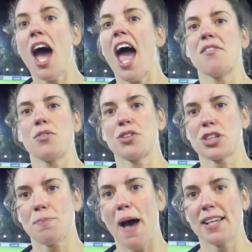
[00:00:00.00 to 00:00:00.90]
everyone
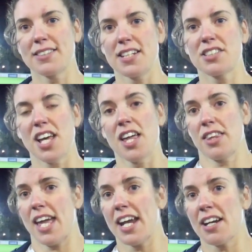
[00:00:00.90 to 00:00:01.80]
just buys into
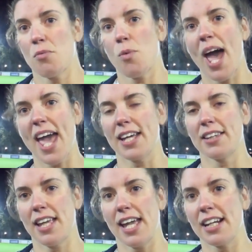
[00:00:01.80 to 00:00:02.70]
the England way
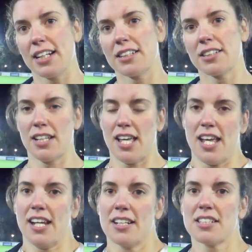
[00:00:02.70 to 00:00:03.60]
and the England
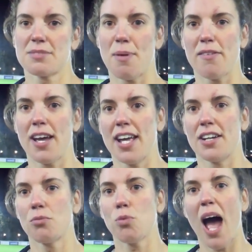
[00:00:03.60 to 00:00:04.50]
England spirit and
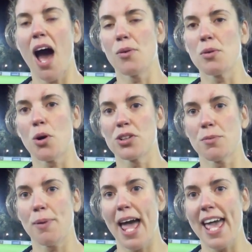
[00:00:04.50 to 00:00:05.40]
how we want
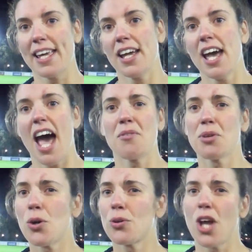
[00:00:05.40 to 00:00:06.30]
to play, and
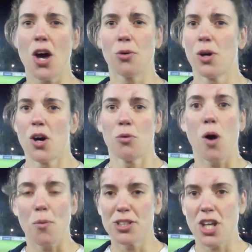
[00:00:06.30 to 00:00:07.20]
we all know
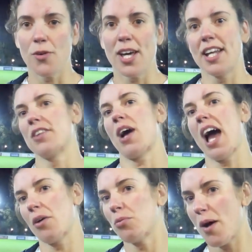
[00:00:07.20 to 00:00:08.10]
what we're doing doing,
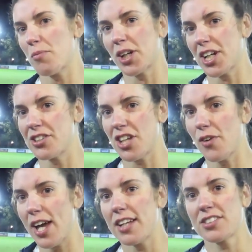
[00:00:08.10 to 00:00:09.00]
when we're going to
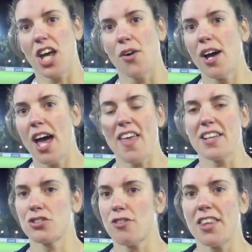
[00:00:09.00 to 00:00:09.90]
do it. So
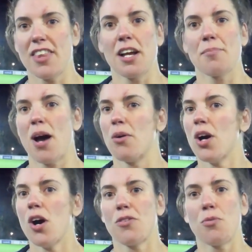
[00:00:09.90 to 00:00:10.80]
that's a great thing about
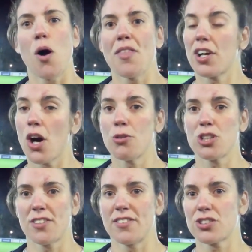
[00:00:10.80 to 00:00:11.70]
what the
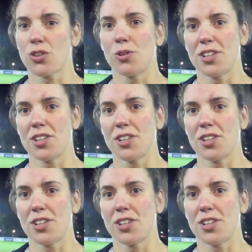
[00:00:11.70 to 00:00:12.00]
coaches have installed